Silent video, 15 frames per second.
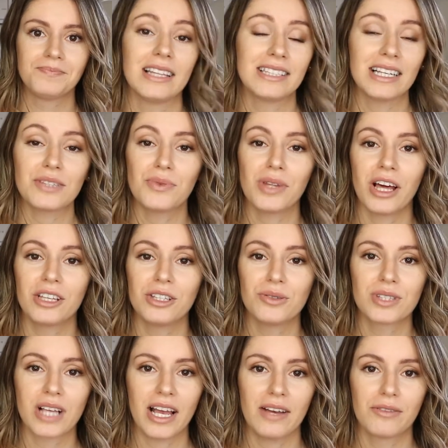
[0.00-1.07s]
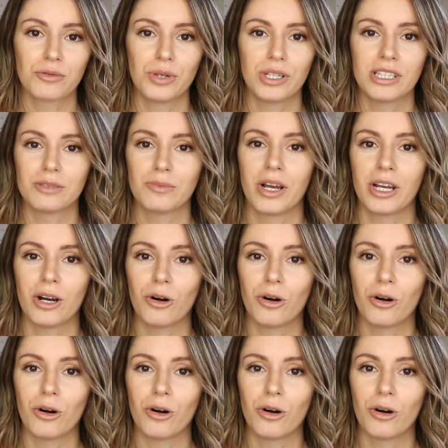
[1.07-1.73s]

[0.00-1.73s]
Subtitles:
And that's what I use. I have created my